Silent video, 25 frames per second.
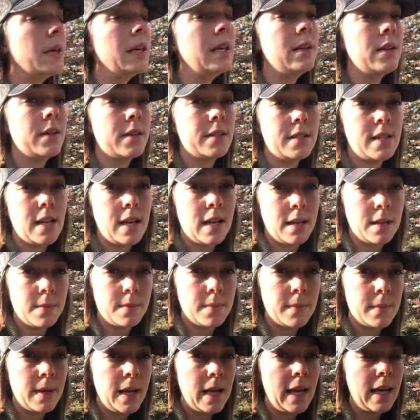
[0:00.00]
he looked at
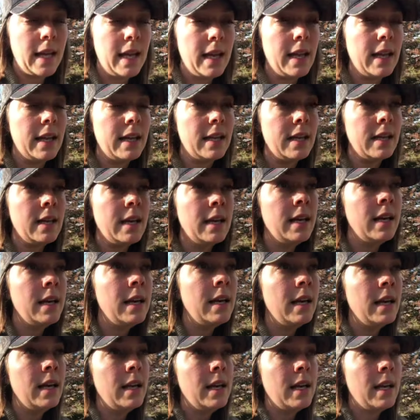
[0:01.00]
him and
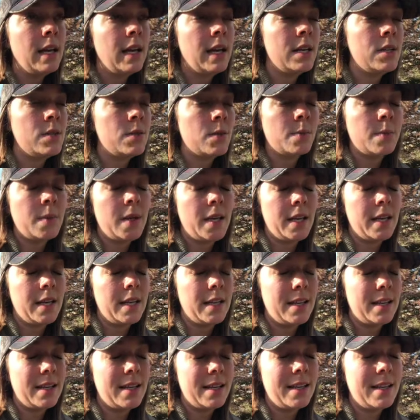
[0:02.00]
he told
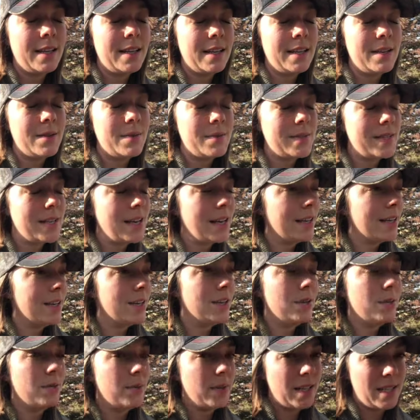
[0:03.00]
me, he was like,
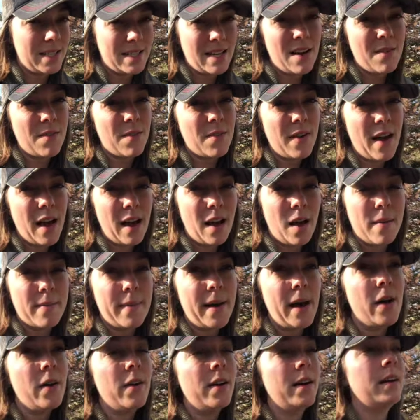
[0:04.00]
You need to have that come
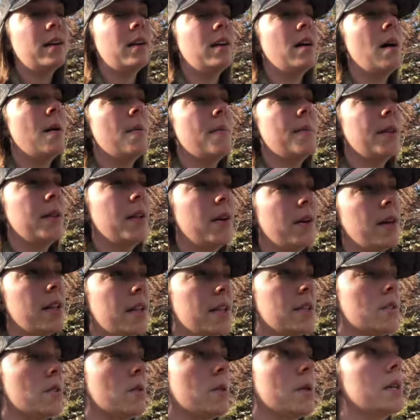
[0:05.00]
out and come and look at
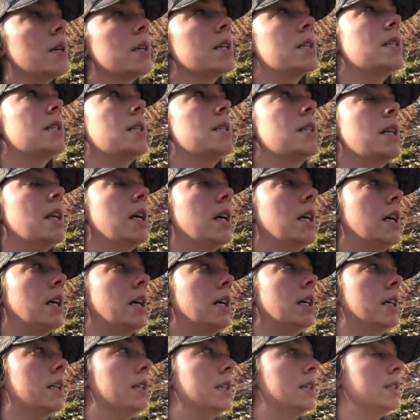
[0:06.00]
this horse.
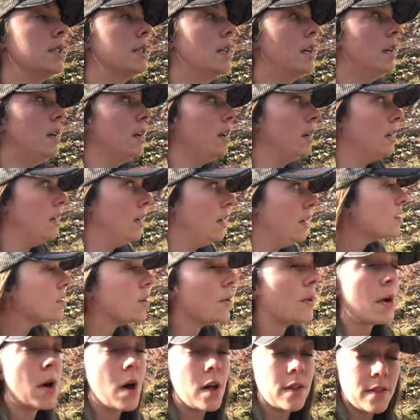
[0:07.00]
And
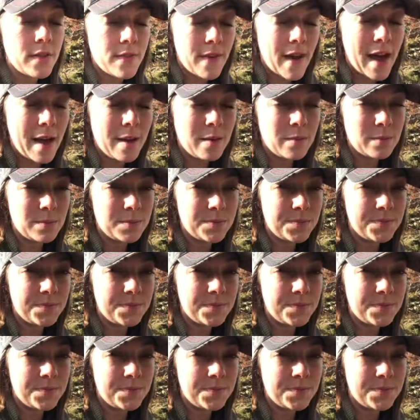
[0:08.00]
so we called the vet.